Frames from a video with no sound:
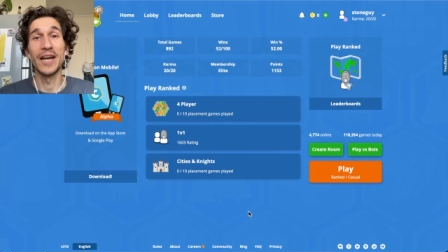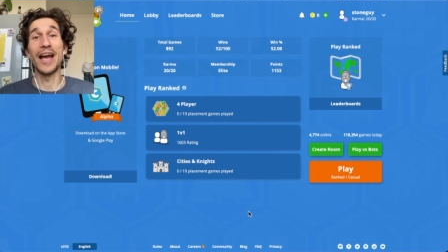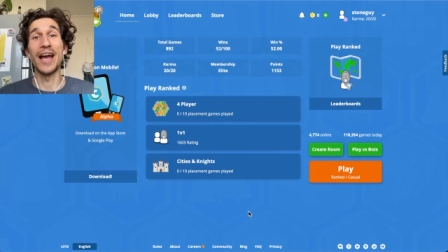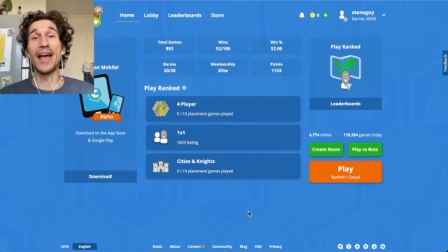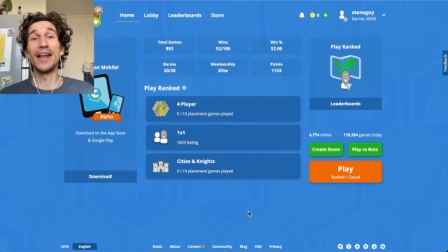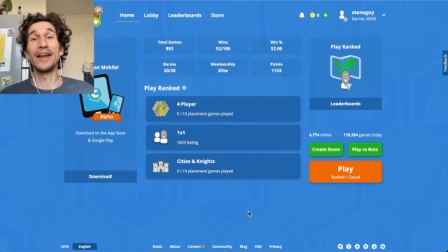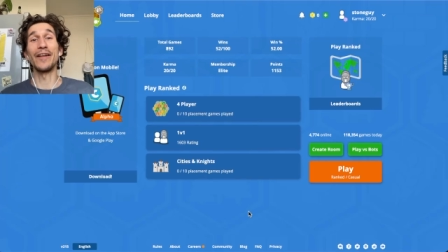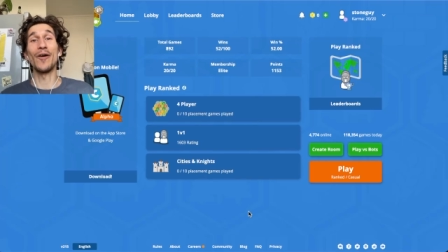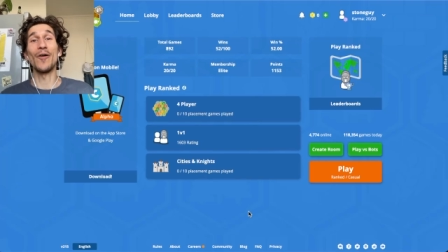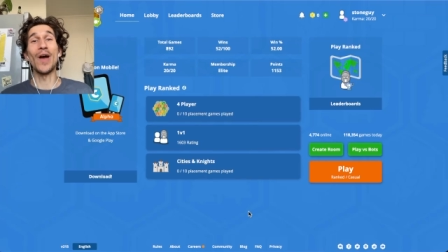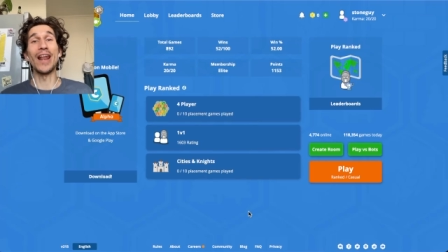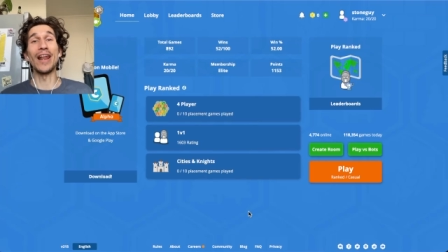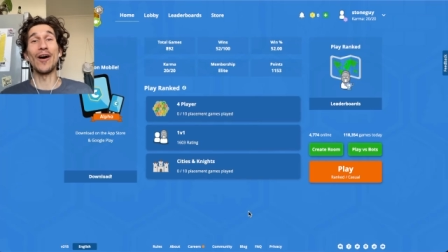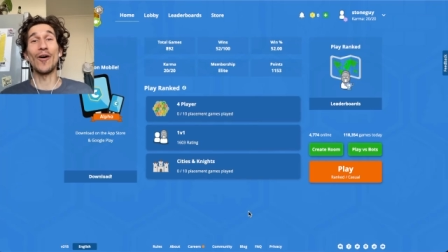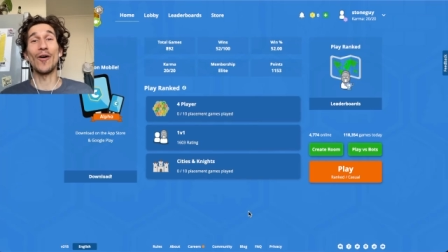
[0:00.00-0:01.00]
Hello,
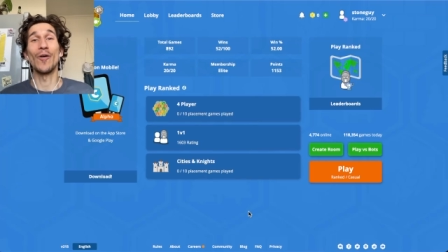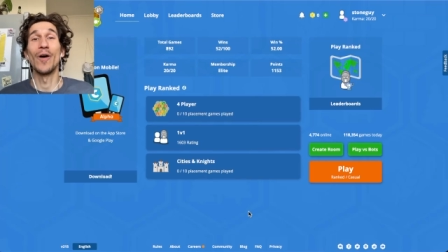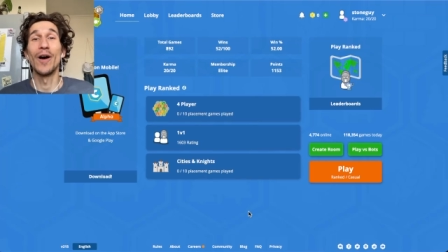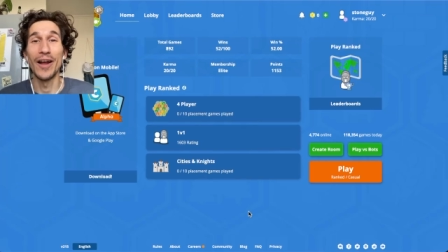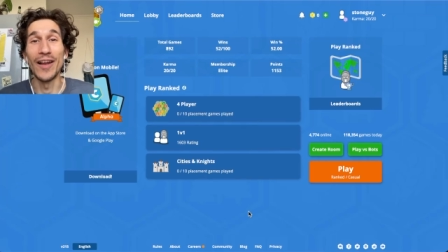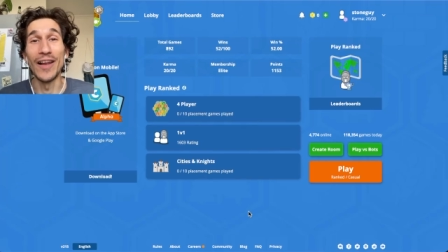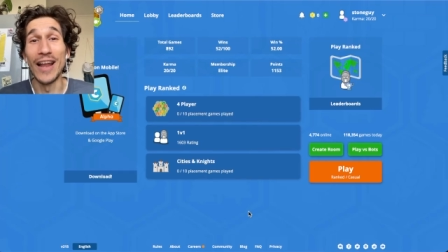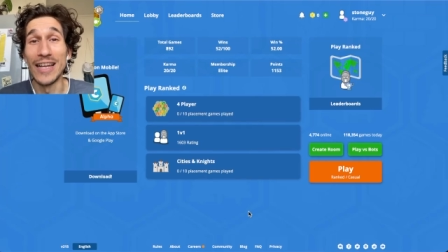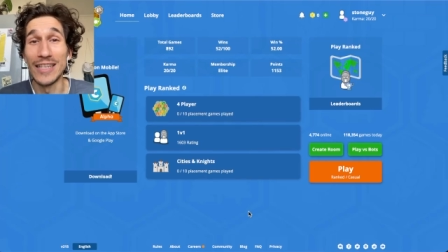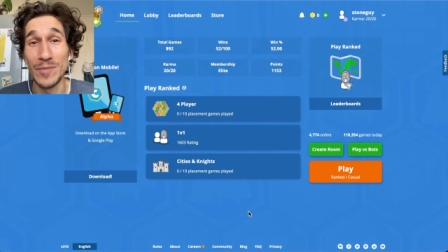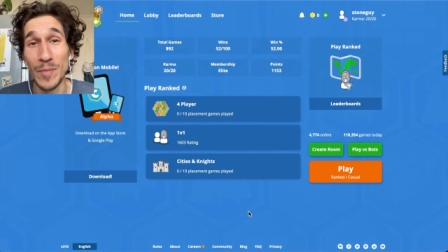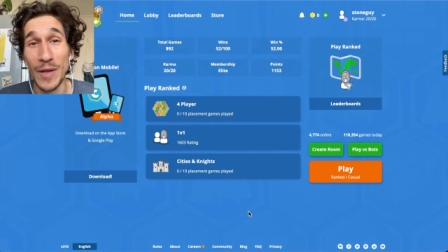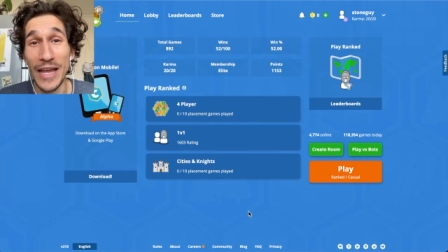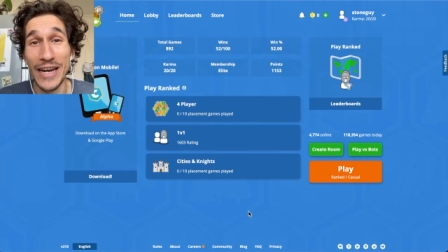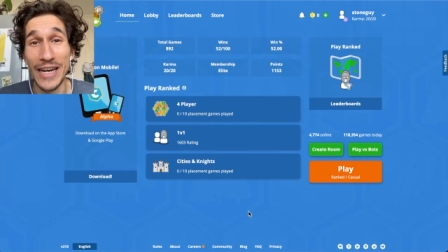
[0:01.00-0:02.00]
hello, let's
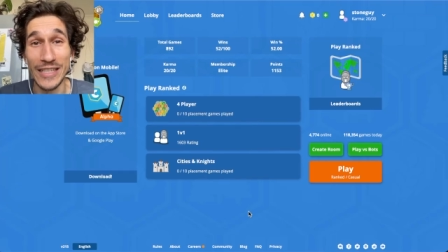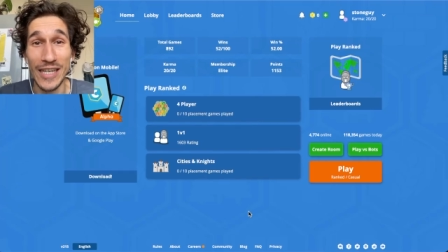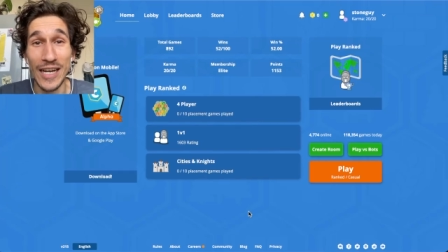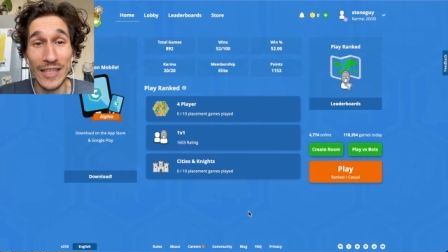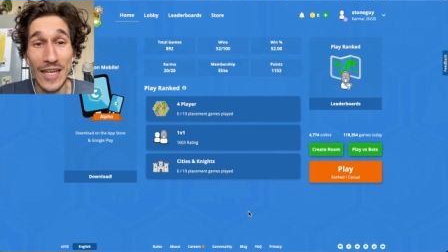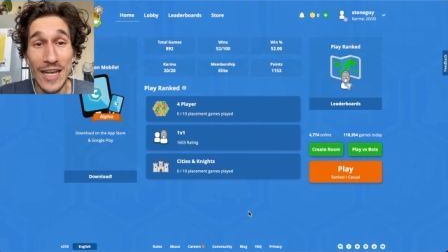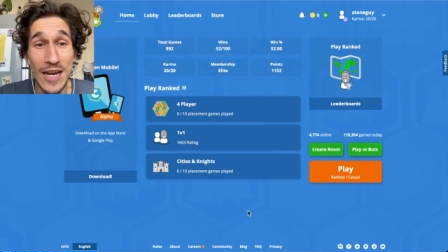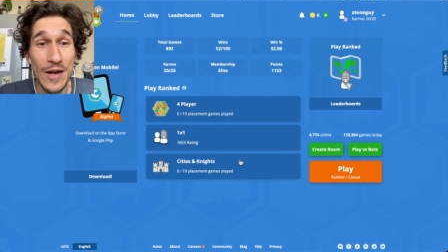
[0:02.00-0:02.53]
play Catan.